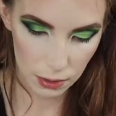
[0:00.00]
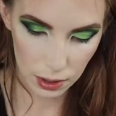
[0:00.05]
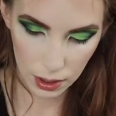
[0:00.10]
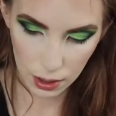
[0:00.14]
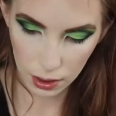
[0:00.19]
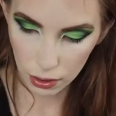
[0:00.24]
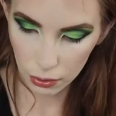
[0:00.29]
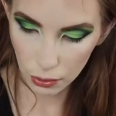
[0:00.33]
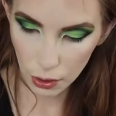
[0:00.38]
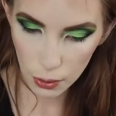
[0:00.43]
we
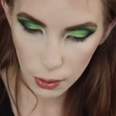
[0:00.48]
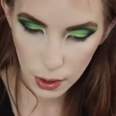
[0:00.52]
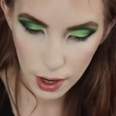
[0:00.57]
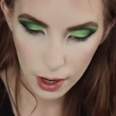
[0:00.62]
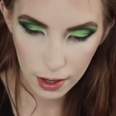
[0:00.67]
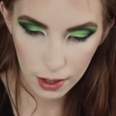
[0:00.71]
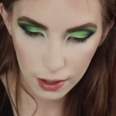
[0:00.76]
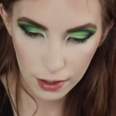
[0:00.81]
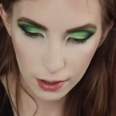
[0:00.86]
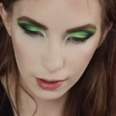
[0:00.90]
can throw
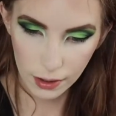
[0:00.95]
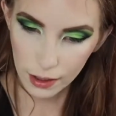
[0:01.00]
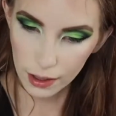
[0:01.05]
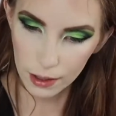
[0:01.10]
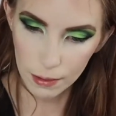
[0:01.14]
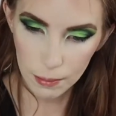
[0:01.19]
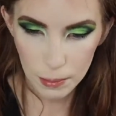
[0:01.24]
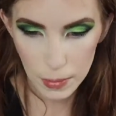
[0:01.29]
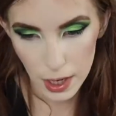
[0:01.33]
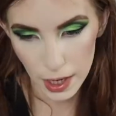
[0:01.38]
on a
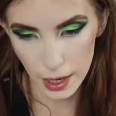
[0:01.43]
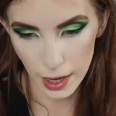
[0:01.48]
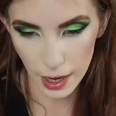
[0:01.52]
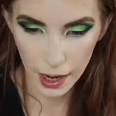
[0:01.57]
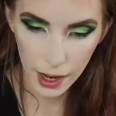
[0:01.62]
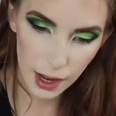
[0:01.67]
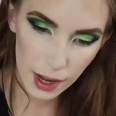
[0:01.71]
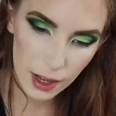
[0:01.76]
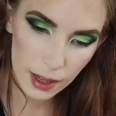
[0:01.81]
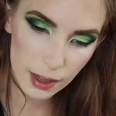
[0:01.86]
little bit of
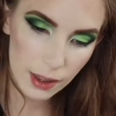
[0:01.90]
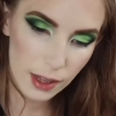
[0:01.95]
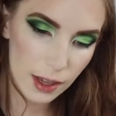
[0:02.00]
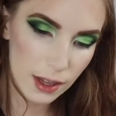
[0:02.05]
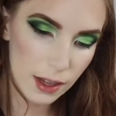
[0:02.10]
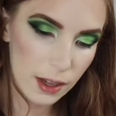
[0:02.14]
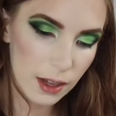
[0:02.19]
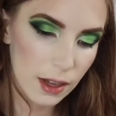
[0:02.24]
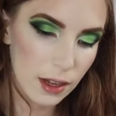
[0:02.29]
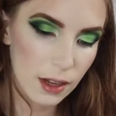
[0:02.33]

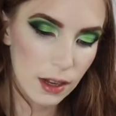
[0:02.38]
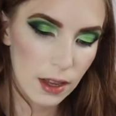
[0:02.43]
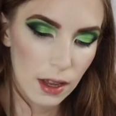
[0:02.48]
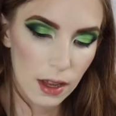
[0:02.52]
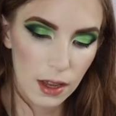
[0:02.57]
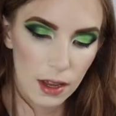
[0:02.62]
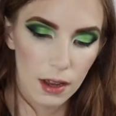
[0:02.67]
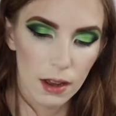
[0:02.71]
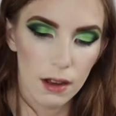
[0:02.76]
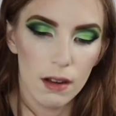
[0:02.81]
highlight.
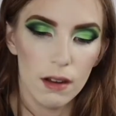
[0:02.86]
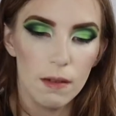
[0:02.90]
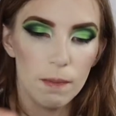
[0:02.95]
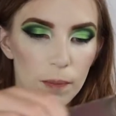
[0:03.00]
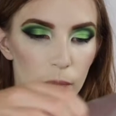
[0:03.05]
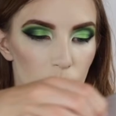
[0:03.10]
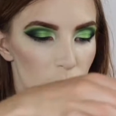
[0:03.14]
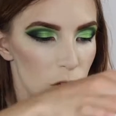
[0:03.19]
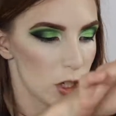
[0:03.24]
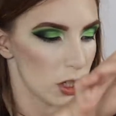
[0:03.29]

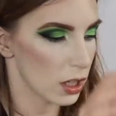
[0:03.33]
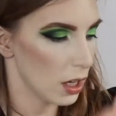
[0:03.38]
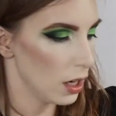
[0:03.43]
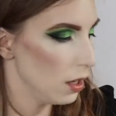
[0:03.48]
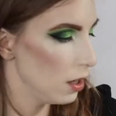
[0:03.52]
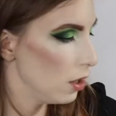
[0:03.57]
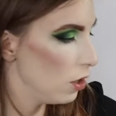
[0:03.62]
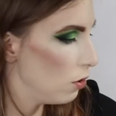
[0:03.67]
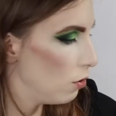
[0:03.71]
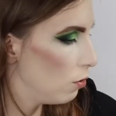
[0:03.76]
We're just
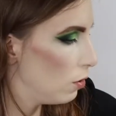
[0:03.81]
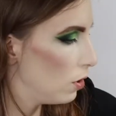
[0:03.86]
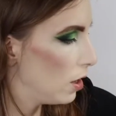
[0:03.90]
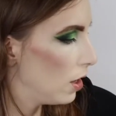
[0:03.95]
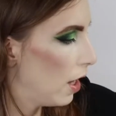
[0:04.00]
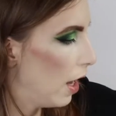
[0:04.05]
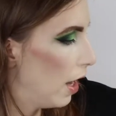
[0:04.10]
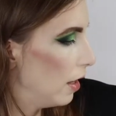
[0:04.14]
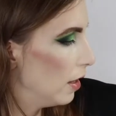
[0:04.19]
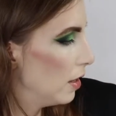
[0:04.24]
gonna use
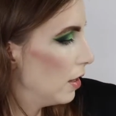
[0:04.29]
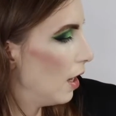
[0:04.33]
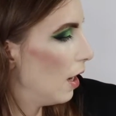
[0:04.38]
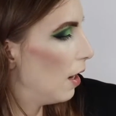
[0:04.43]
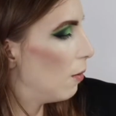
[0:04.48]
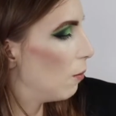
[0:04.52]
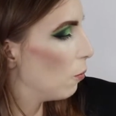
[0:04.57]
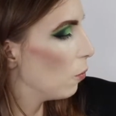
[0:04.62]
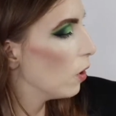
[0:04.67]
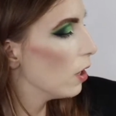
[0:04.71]
that
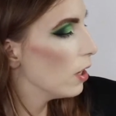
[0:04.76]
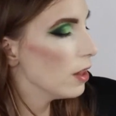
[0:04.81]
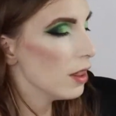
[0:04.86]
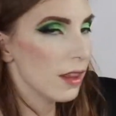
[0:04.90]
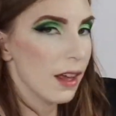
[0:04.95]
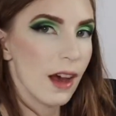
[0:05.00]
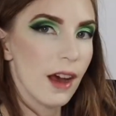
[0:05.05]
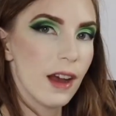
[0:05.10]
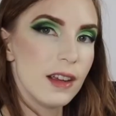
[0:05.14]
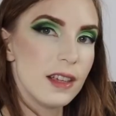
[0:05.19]
same
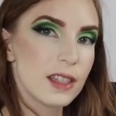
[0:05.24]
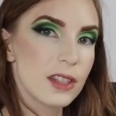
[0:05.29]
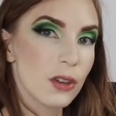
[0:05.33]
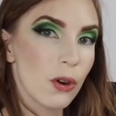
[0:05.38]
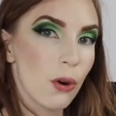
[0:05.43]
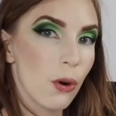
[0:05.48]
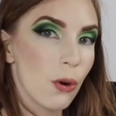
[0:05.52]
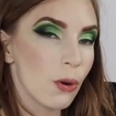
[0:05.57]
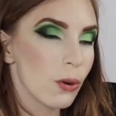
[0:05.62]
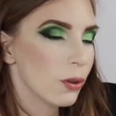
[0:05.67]
one, the Ice
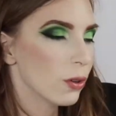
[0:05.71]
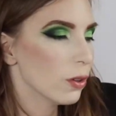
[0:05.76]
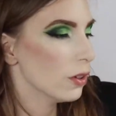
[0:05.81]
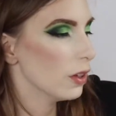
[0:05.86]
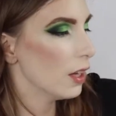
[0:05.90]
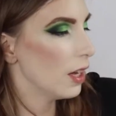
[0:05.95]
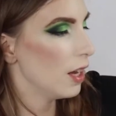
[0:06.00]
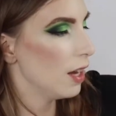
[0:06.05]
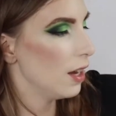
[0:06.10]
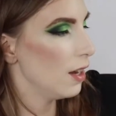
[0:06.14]

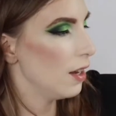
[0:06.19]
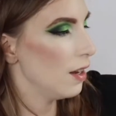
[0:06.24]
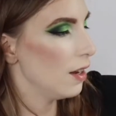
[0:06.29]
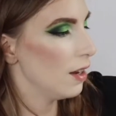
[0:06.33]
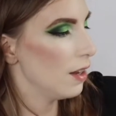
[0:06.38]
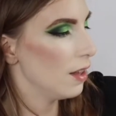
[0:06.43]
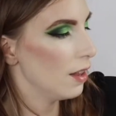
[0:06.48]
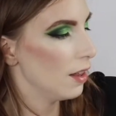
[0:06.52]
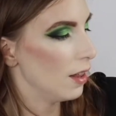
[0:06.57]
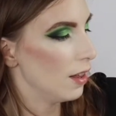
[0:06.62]
Cold
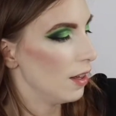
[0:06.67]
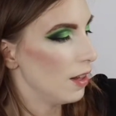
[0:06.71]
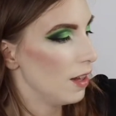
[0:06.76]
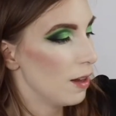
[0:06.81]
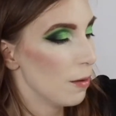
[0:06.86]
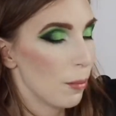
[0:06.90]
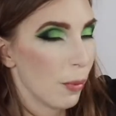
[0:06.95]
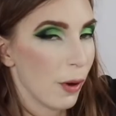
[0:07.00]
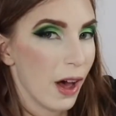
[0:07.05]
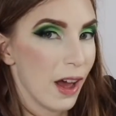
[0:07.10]
in
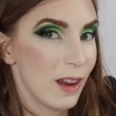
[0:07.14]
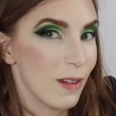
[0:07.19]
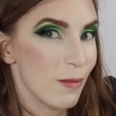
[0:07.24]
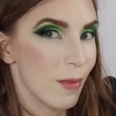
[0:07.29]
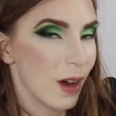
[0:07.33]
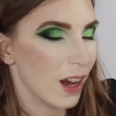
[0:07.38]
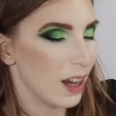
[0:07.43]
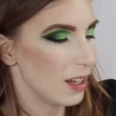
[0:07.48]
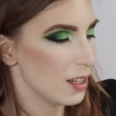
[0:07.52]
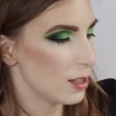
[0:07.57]
the
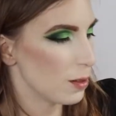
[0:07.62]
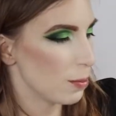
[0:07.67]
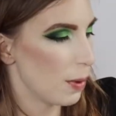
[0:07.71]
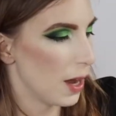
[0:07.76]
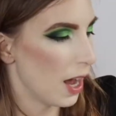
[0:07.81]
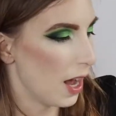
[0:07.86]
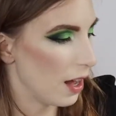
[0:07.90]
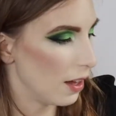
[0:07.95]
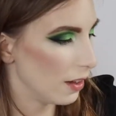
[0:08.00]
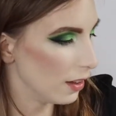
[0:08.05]
Platinum Ice
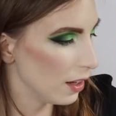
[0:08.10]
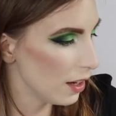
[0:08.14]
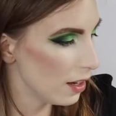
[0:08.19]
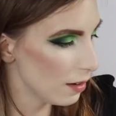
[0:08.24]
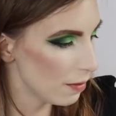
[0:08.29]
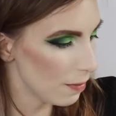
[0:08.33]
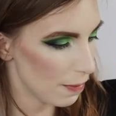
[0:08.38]
palette.